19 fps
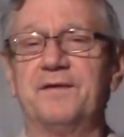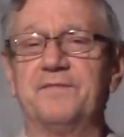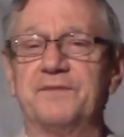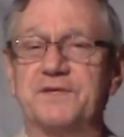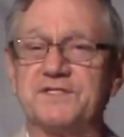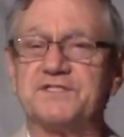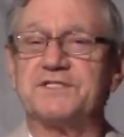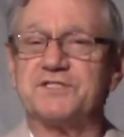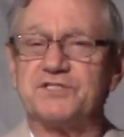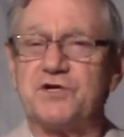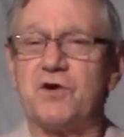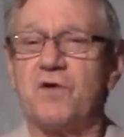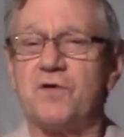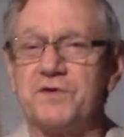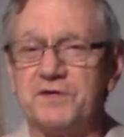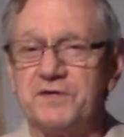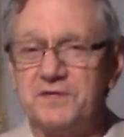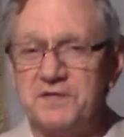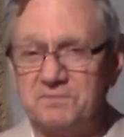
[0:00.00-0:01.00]
this is
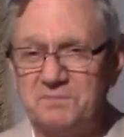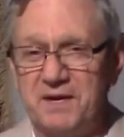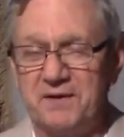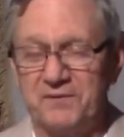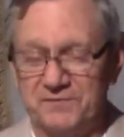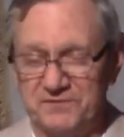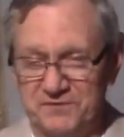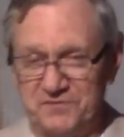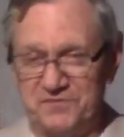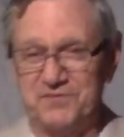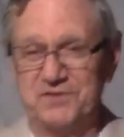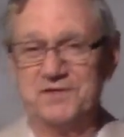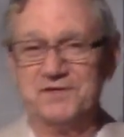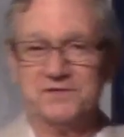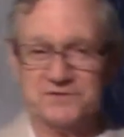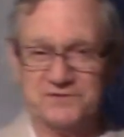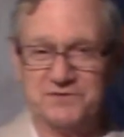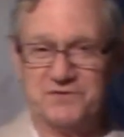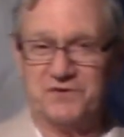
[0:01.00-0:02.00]
talking about the
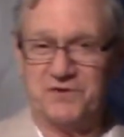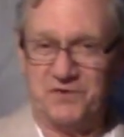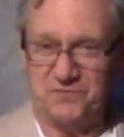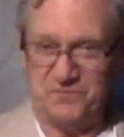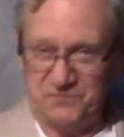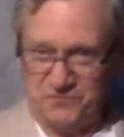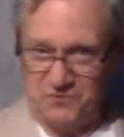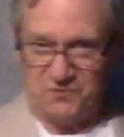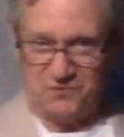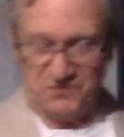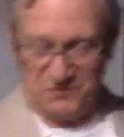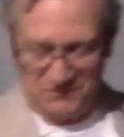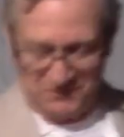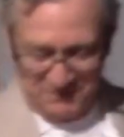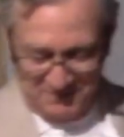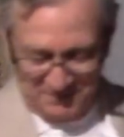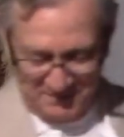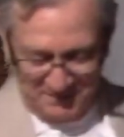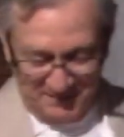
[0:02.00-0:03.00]
things of the world.
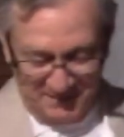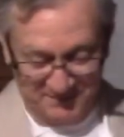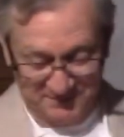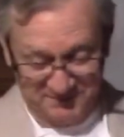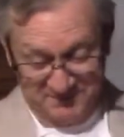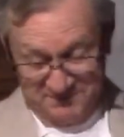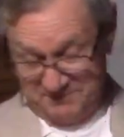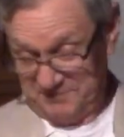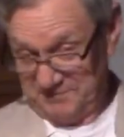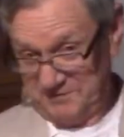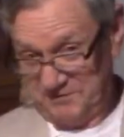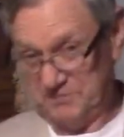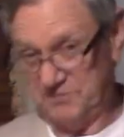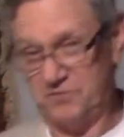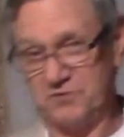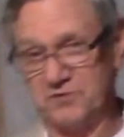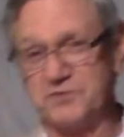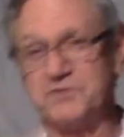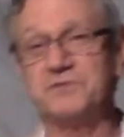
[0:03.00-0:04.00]
And of
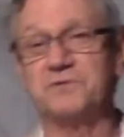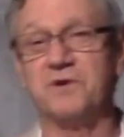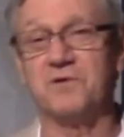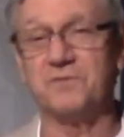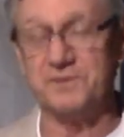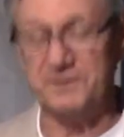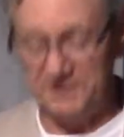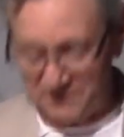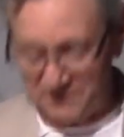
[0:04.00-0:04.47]
course, you already